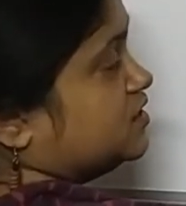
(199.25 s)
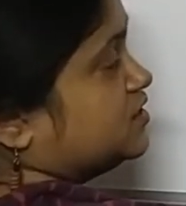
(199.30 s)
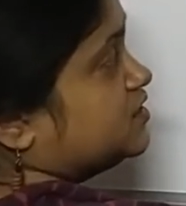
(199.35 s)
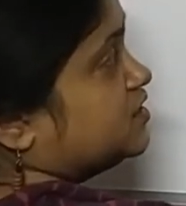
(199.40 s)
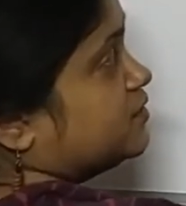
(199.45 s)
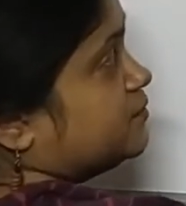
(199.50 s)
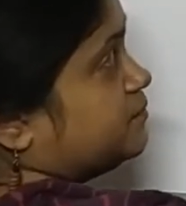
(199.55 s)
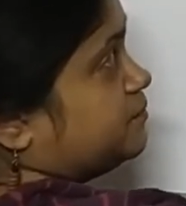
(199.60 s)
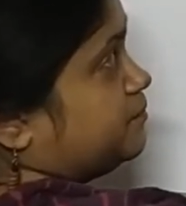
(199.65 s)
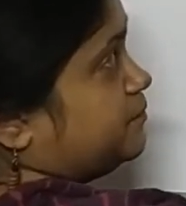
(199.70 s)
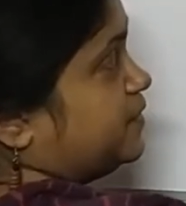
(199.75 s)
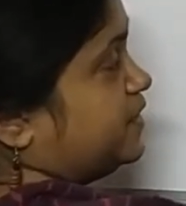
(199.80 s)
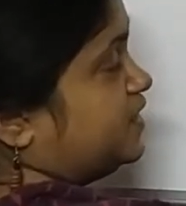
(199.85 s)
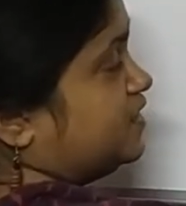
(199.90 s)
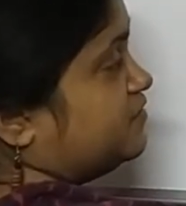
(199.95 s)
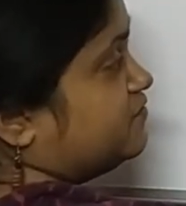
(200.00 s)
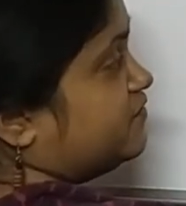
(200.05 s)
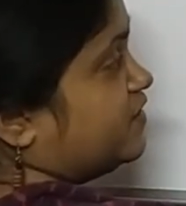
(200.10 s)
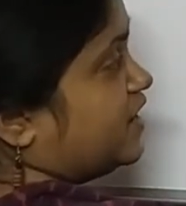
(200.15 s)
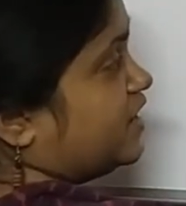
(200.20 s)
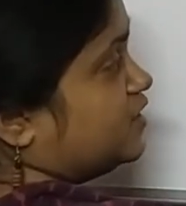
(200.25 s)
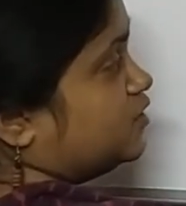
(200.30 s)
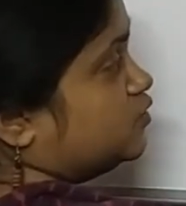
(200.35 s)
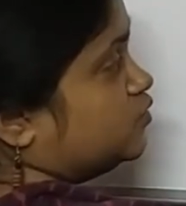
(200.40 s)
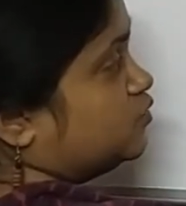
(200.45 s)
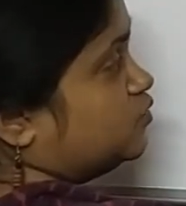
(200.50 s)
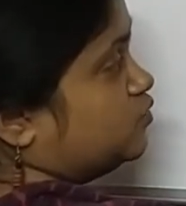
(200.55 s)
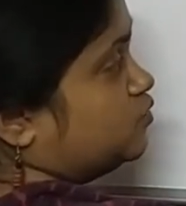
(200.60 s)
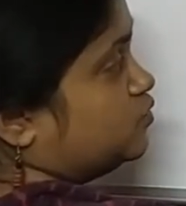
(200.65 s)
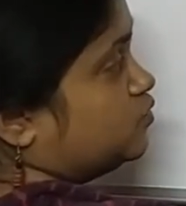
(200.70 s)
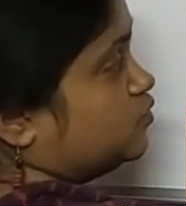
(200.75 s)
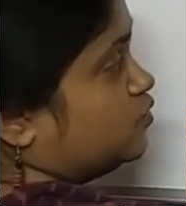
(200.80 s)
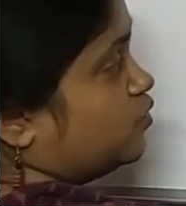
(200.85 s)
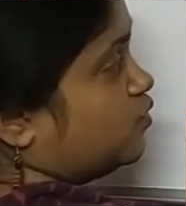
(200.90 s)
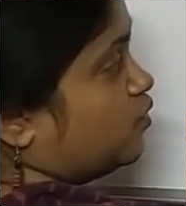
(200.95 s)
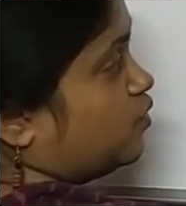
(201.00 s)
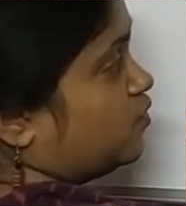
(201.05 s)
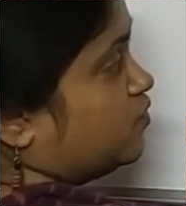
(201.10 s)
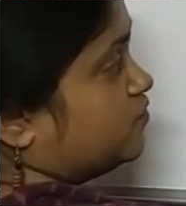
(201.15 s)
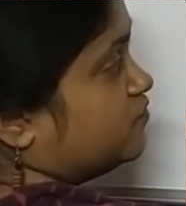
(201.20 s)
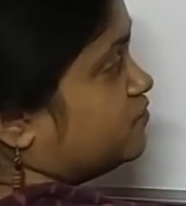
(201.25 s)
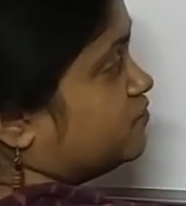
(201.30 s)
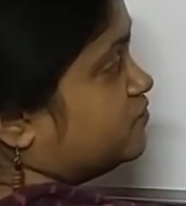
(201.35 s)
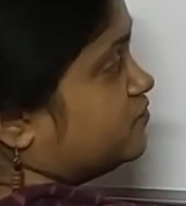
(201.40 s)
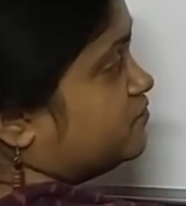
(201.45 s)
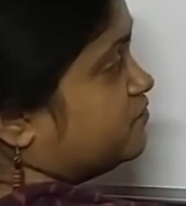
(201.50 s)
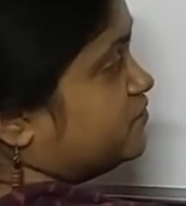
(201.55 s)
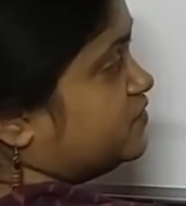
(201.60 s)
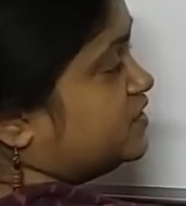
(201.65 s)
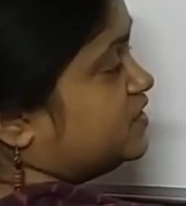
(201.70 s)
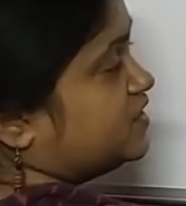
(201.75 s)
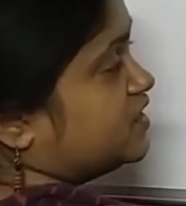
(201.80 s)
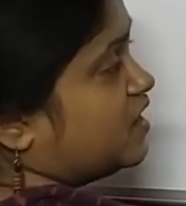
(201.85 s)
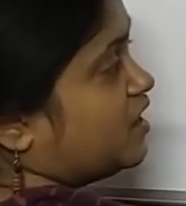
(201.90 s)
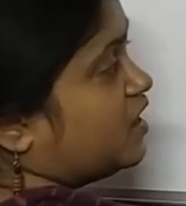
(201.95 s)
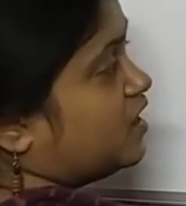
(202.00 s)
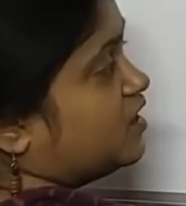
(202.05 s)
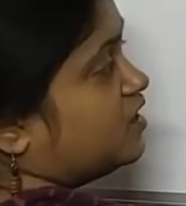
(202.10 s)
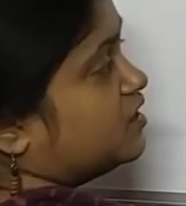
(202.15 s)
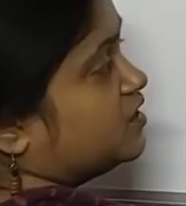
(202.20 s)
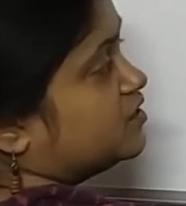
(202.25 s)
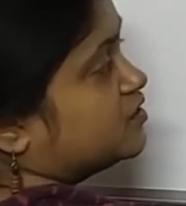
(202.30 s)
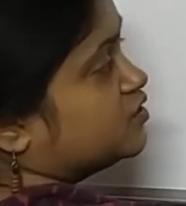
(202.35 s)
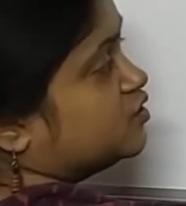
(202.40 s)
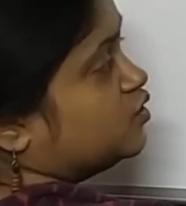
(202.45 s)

The peak value of VR